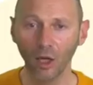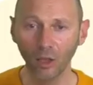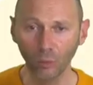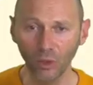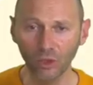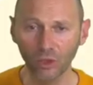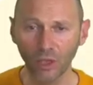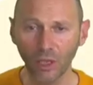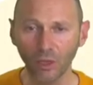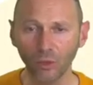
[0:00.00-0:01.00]
on which
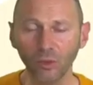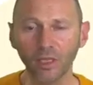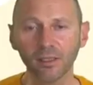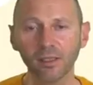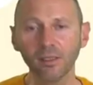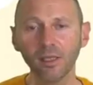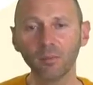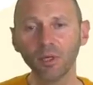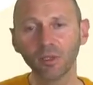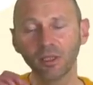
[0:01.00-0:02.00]
you can see
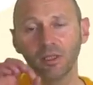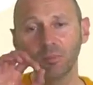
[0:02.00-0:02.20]
apparently